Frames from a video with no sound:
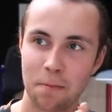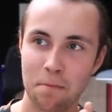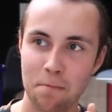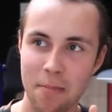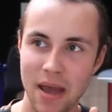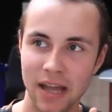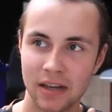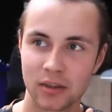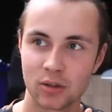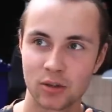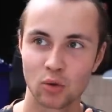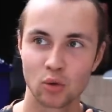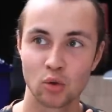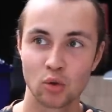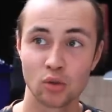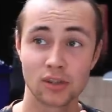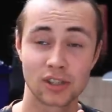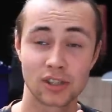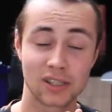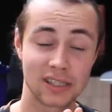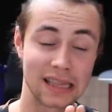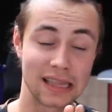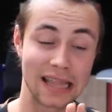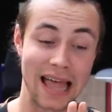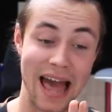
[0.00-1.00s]
metal
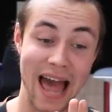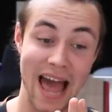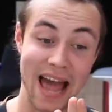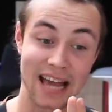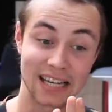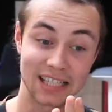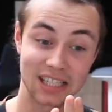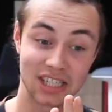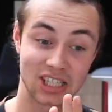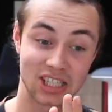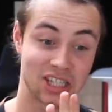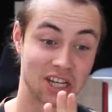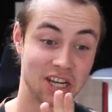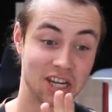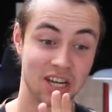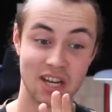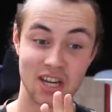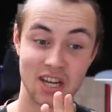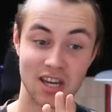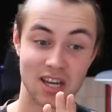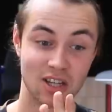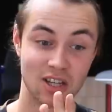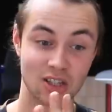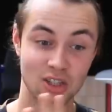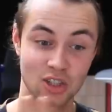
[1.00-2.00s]
slash
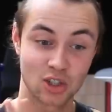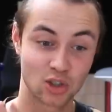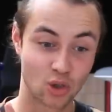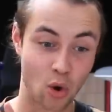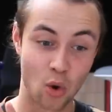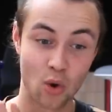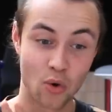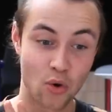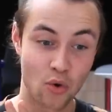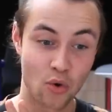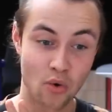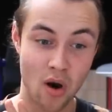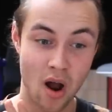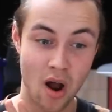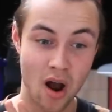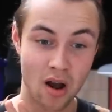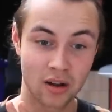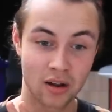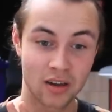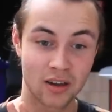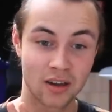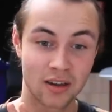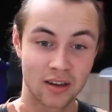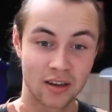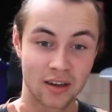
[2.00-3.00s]
stoner
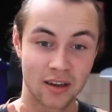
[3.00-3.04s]
rock.